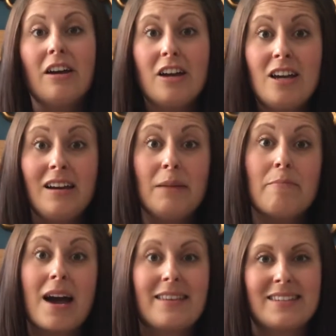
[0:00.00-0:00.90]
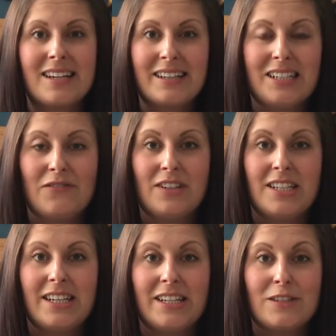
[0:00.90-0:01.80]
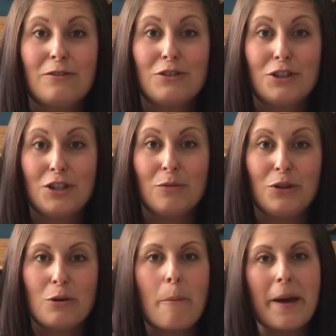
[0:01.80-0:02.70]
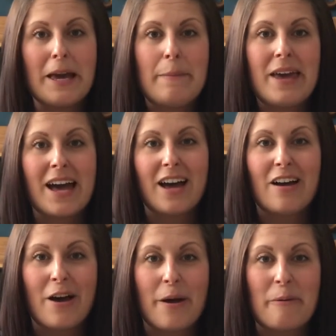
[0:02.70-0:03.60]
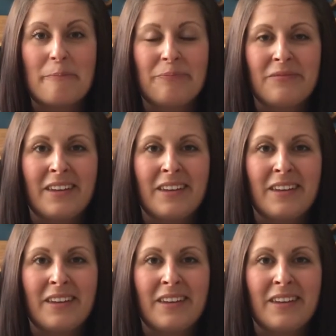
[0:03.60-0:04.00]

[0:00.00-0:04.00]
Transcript: early maths activities to do with your baby at home.